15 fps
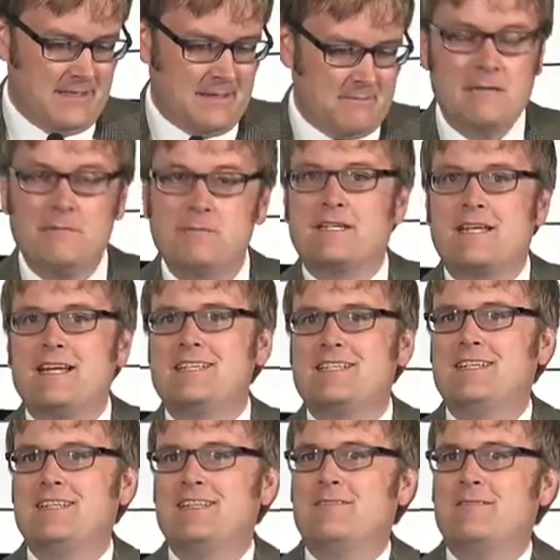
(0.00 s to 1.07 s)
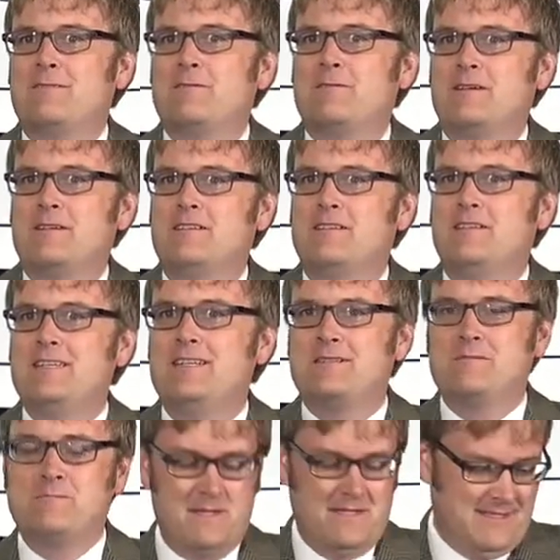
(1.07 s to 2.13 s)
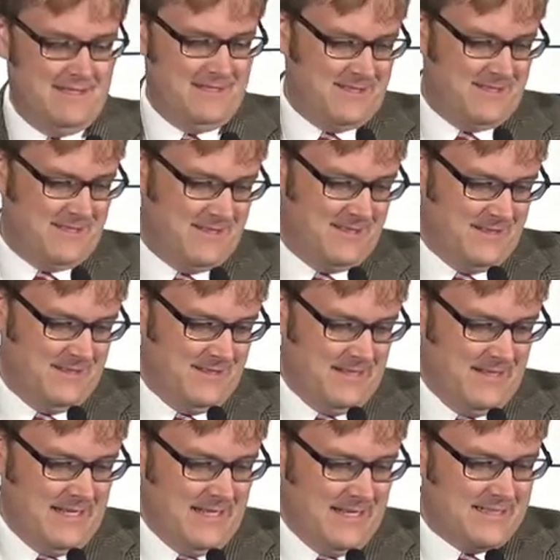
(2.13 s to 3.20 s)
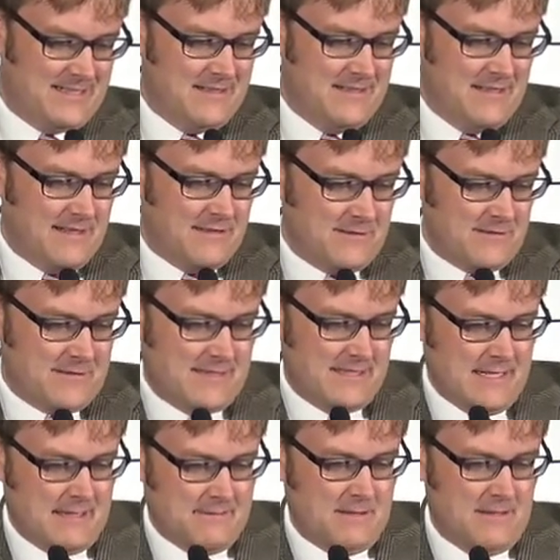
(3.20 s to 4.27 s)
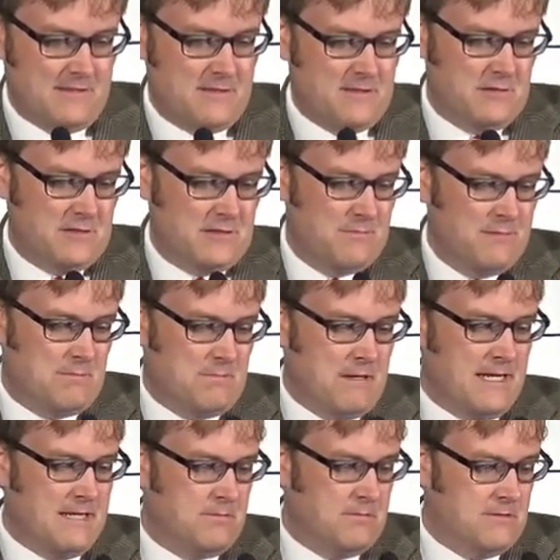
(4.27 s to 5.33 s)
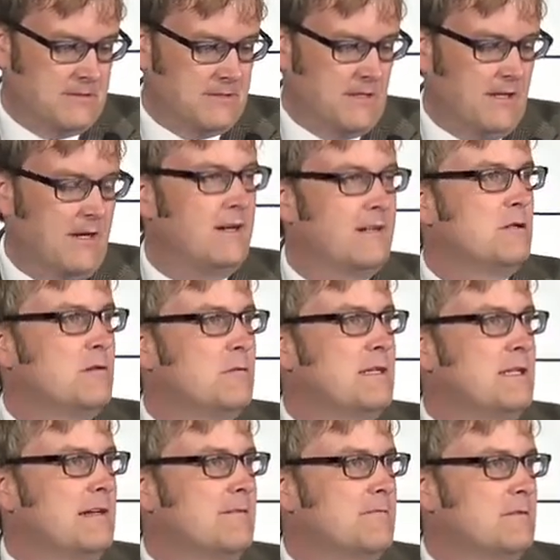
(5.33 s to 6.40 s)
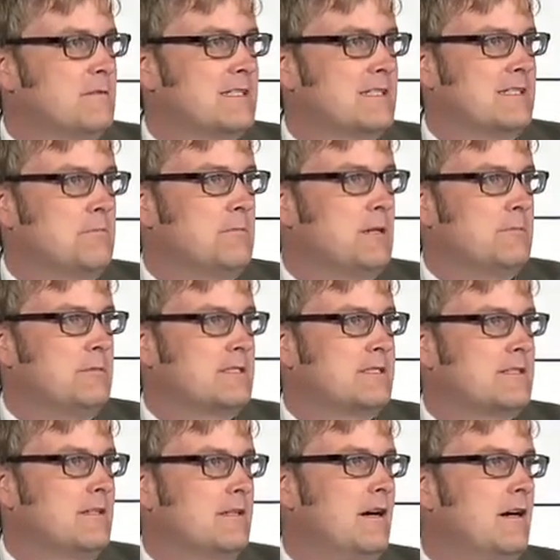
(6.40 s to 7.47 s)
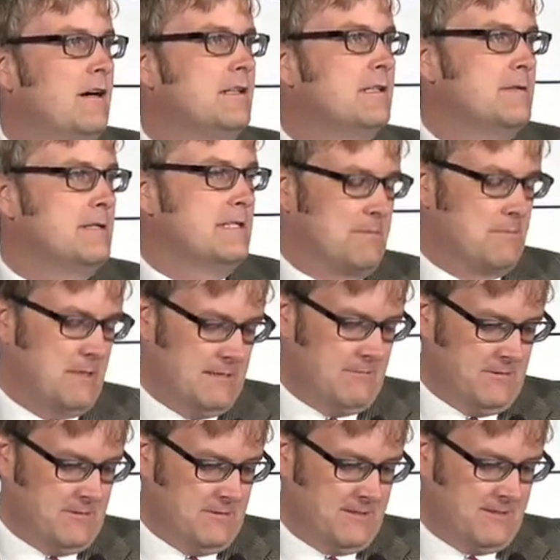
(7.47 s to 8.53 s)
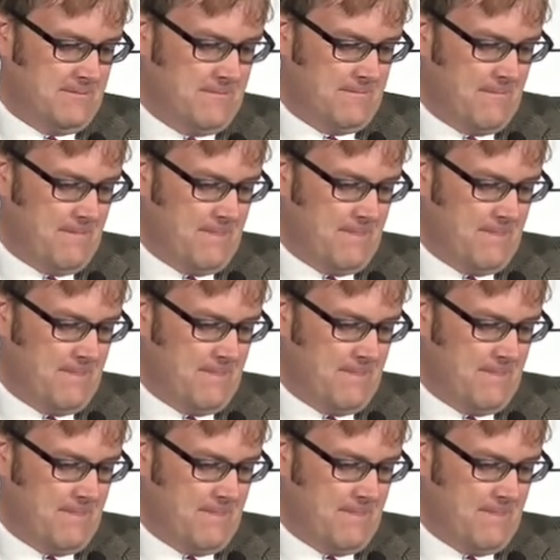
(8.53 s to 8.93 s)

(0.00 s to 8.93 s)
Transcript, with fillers: The publication of these minutes is another step in the Joseph Smith Papers' ongoing efforts to publish all of his papers.